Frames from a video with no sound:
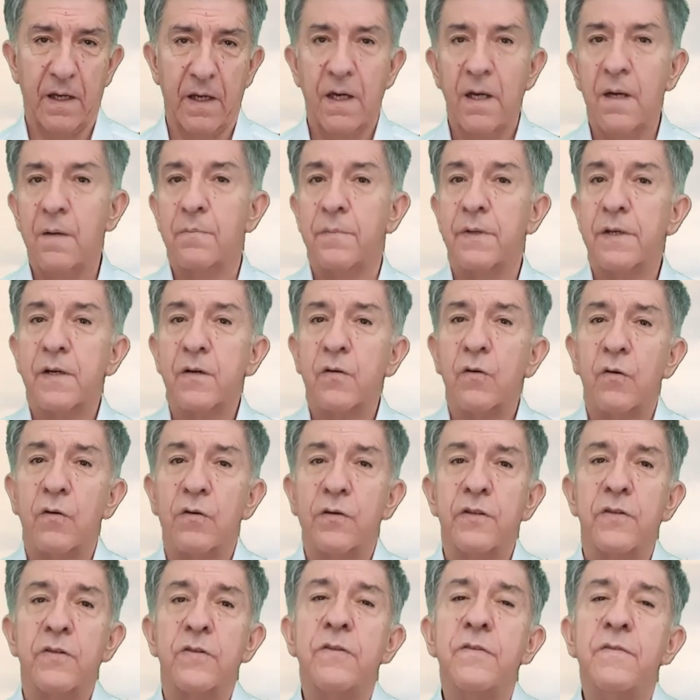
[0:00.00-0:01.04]

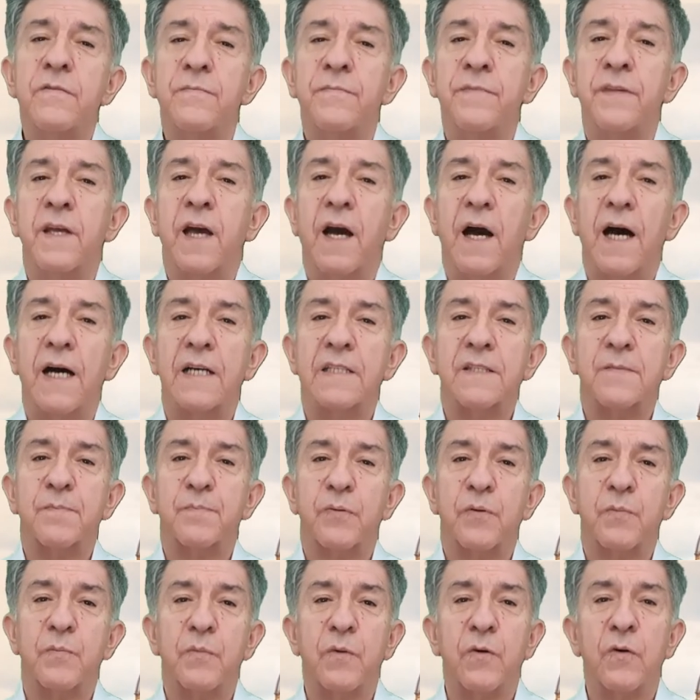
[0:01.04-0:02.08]
Bergoglio has
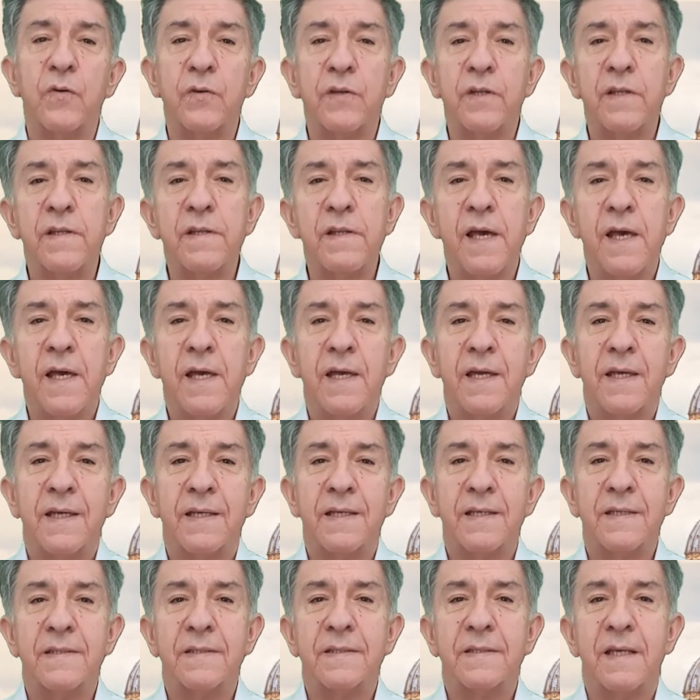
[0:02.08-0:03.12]
promoted
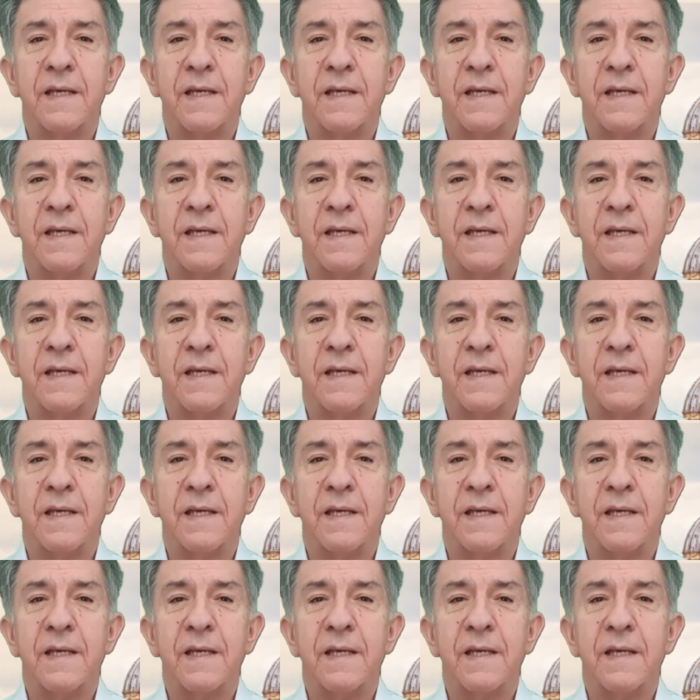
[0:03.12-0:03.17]
his